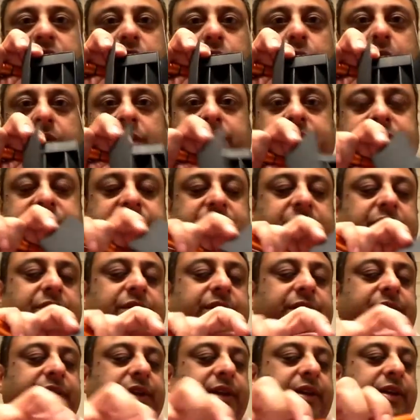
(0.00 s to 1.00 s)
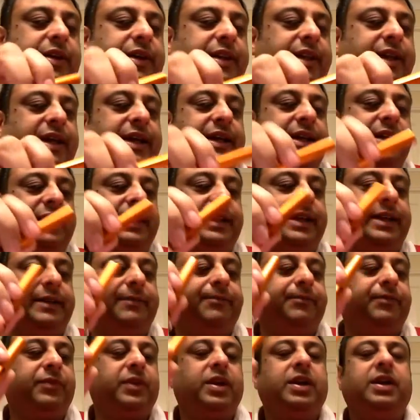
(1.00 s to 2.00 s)
or warranty or anything like that in
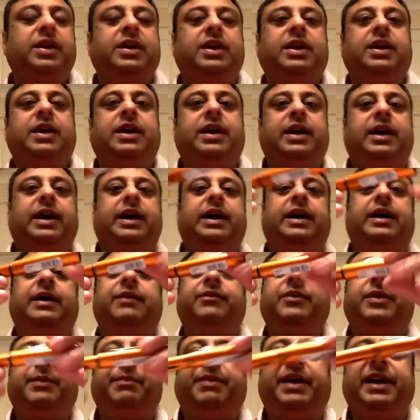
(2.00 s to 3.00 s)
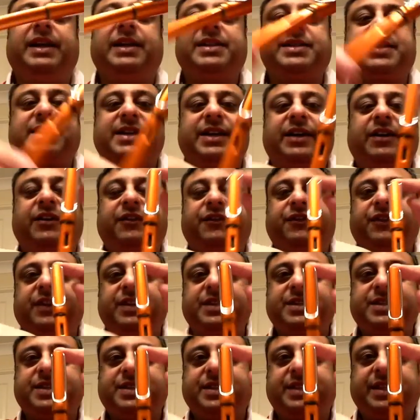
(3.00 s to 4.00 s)
there. The pen itself
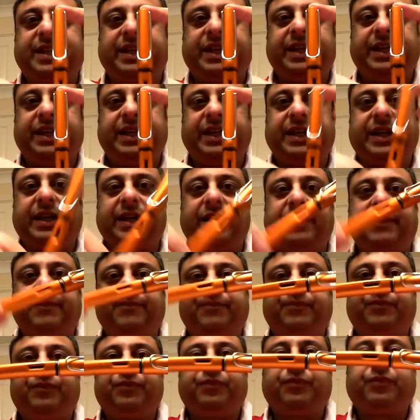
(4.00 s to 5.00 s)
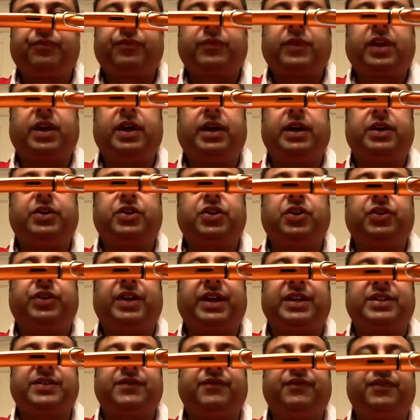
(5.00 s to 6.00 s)
is the
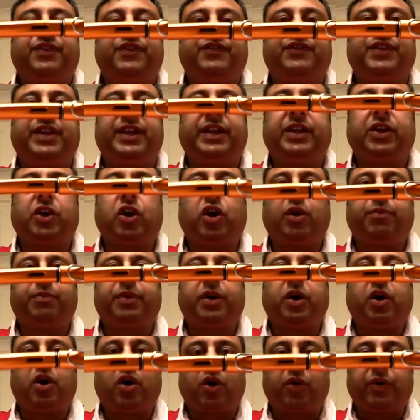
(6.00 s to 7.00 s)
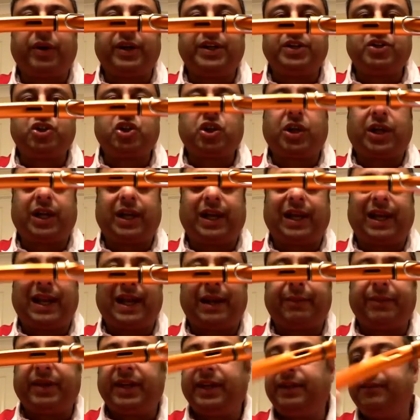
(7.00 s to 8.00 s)
2015 copper orange
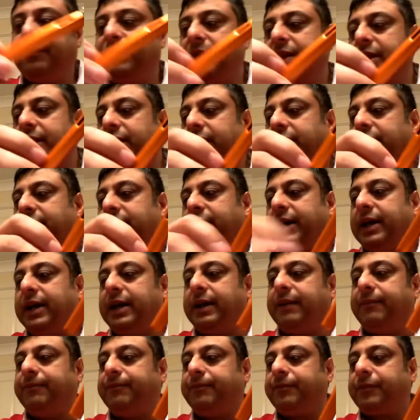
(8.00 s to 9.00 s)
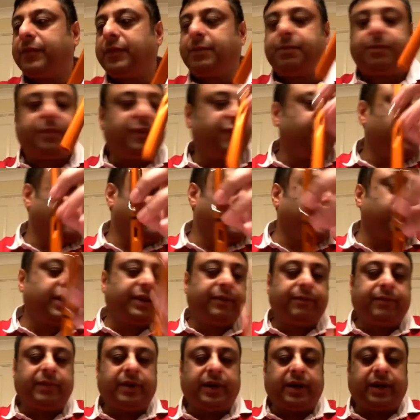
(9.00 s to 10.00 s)
Lamy. Before
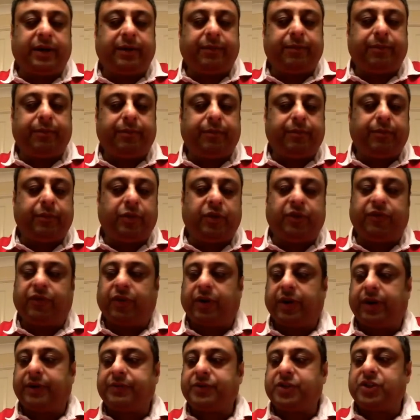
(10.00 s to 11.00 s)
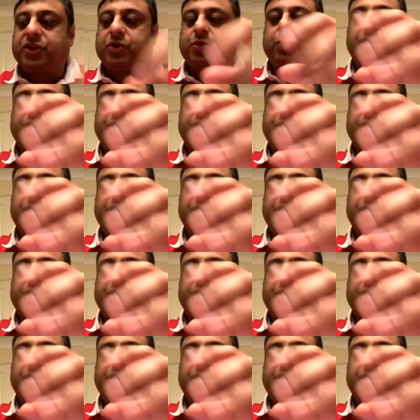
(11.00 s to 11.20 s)
I move on, I just